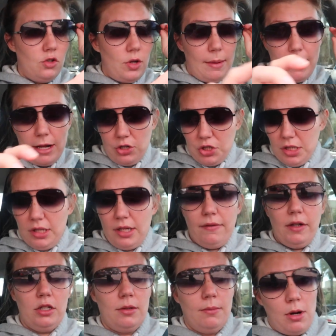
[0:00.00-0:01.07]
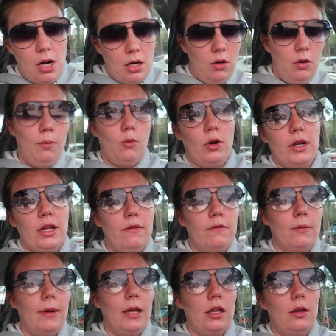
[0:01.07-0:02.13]
So I'm actually leaving tomorrow morning
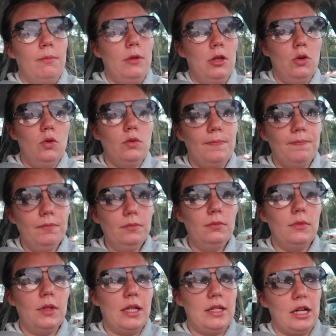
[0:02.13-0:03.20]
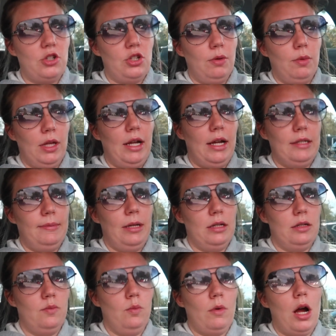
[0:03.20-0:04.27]
for my commute it's actually really nice
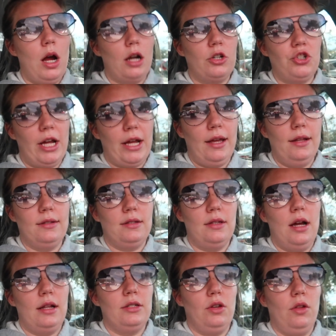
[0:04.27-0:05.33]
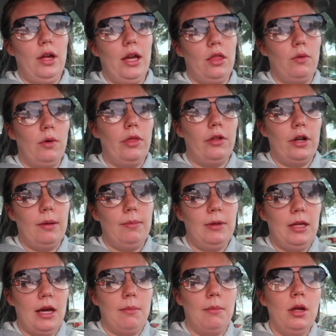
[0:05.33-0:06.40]
because our check-in's not until like 3.30
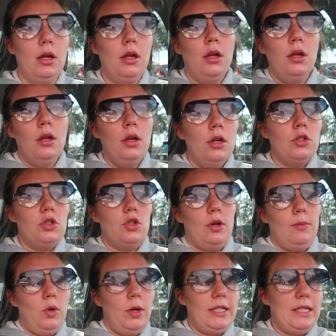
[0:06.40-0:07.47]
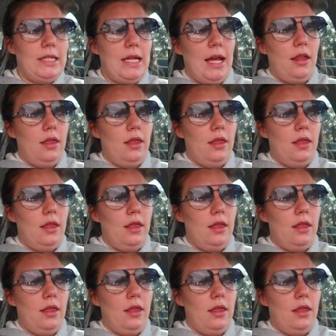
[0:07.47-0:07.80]
p.m. So I'm going to take